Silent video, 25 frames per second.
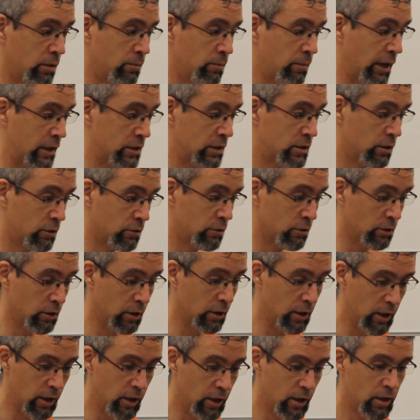in
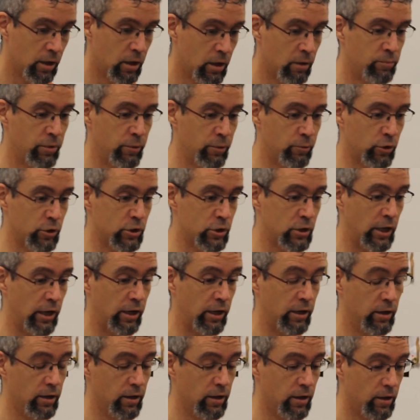Mexico that people
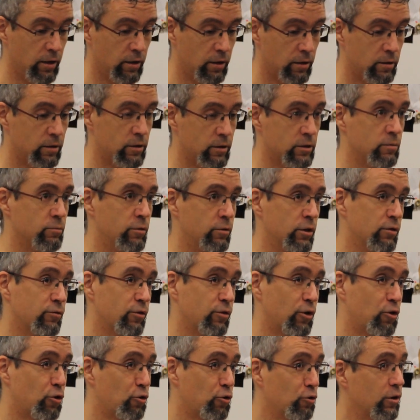say, it's a bit
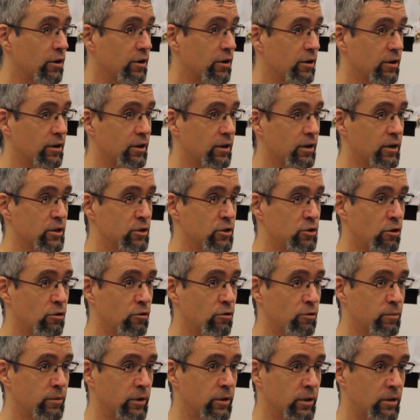of a cruel
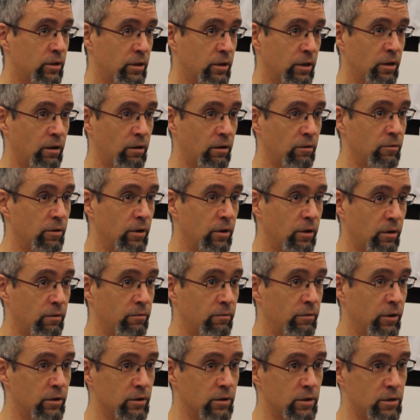joke, but it
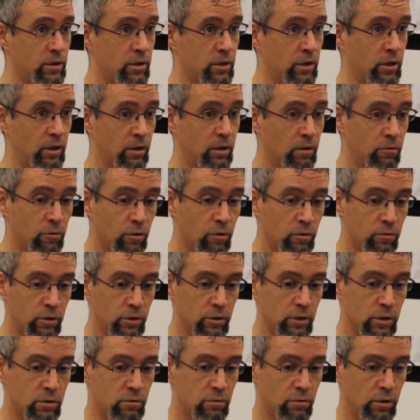reveals
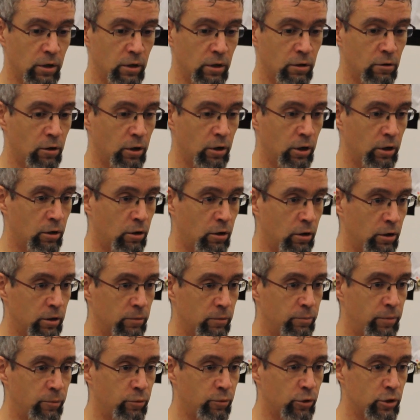what is really going on.
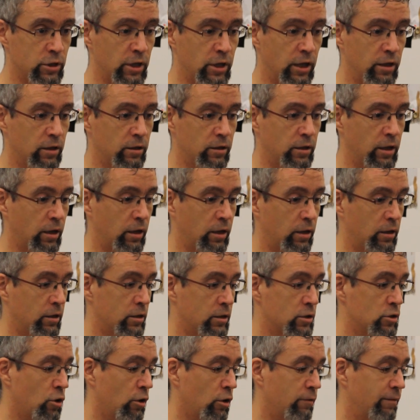That people say that it
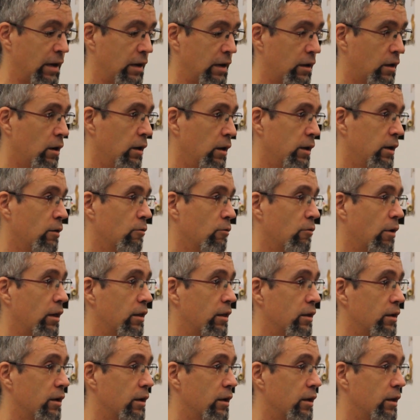is not very clear
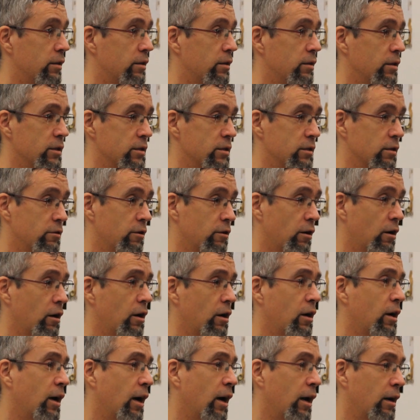whether it is the
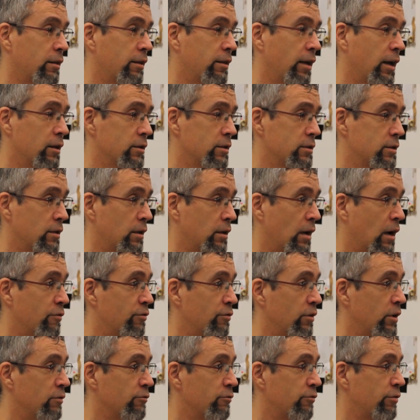drug cartels that
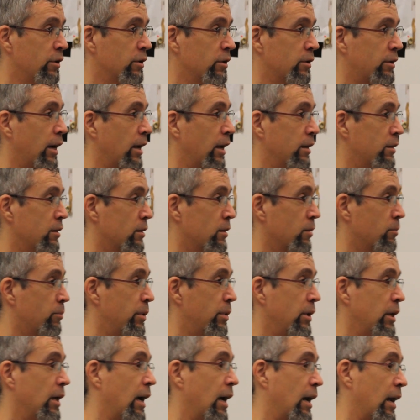have infiltrated the
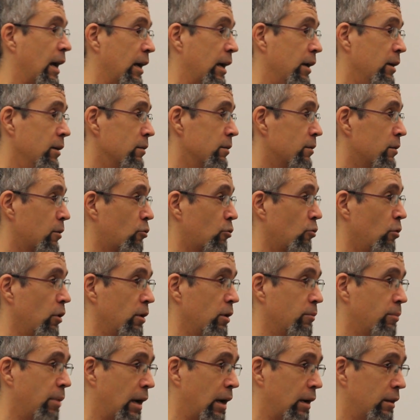PRI, the
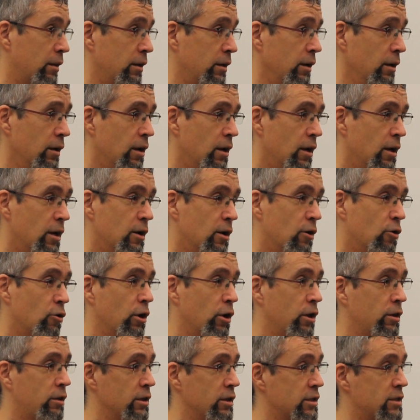ruling party,
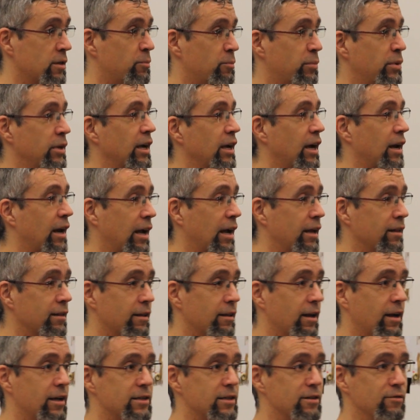or it is the PRI
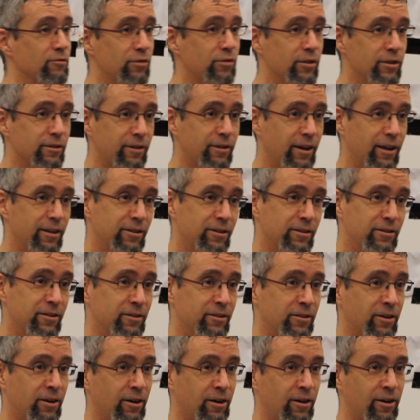that has infiltrated the
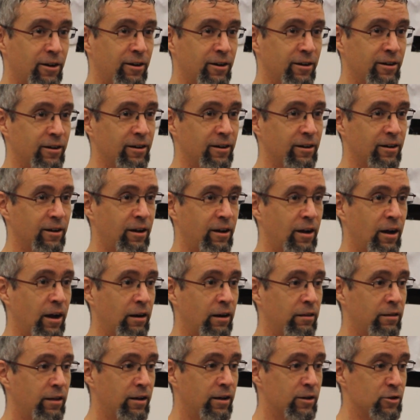drug
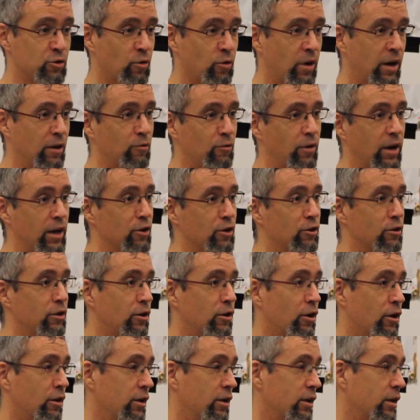cartels. One way or
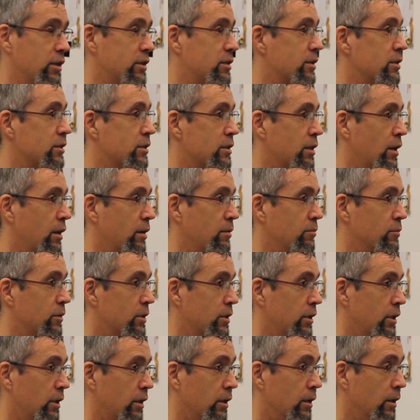the other, it's the same
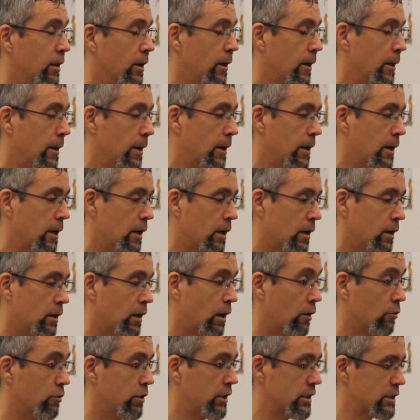thing.
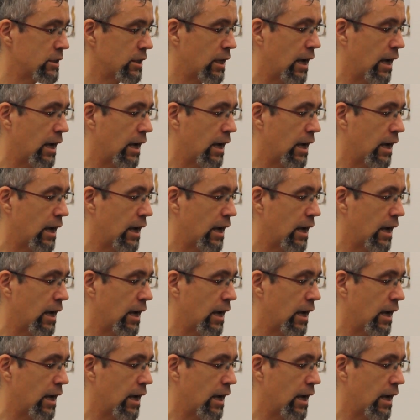Now this